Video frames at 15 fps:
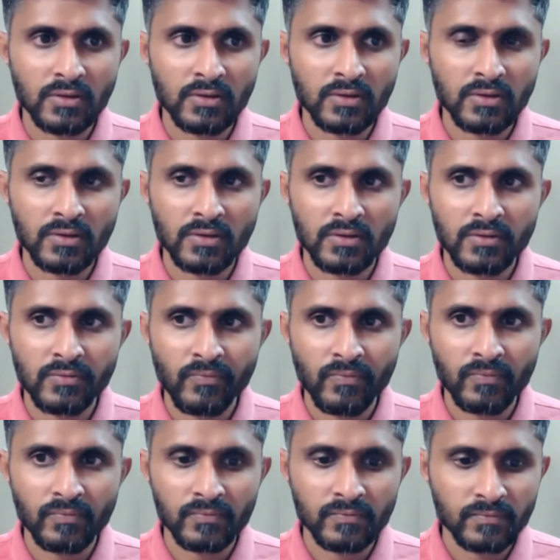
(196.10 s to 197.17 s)

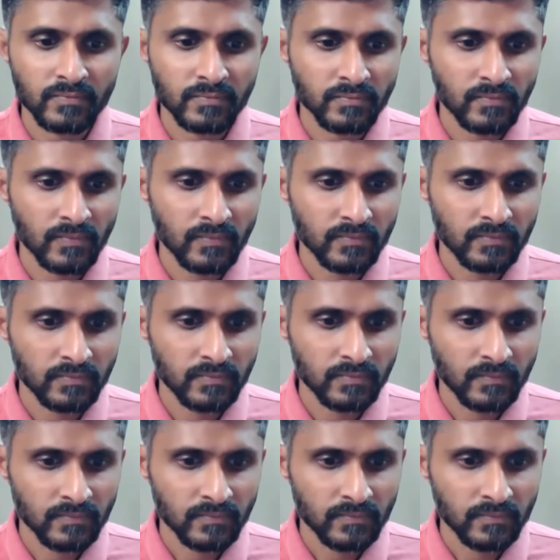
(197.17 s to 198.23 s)

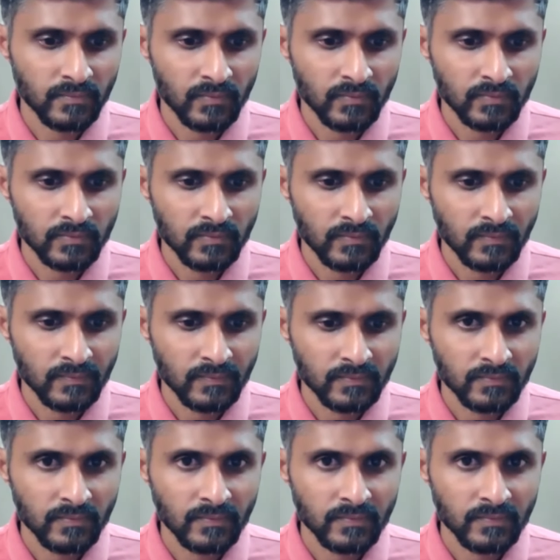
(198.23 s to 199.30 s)

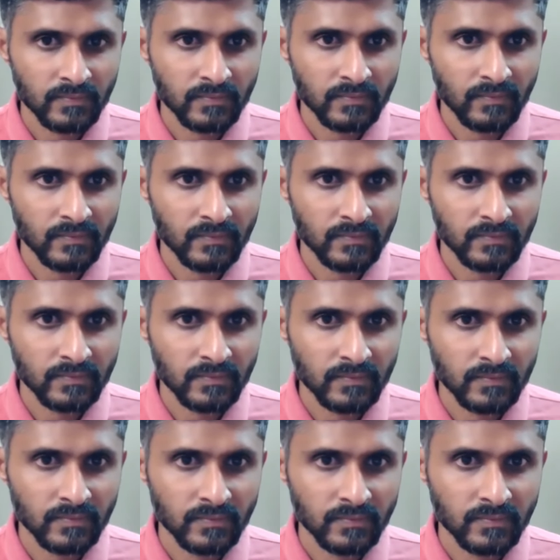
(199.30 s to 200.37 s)

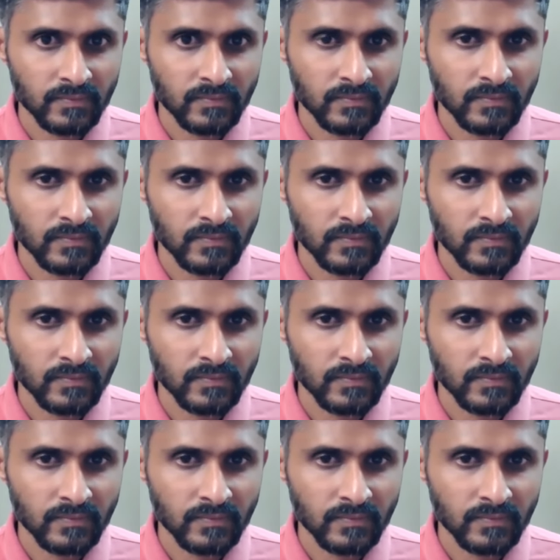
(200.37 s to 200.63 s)
No one is speaking in this clip.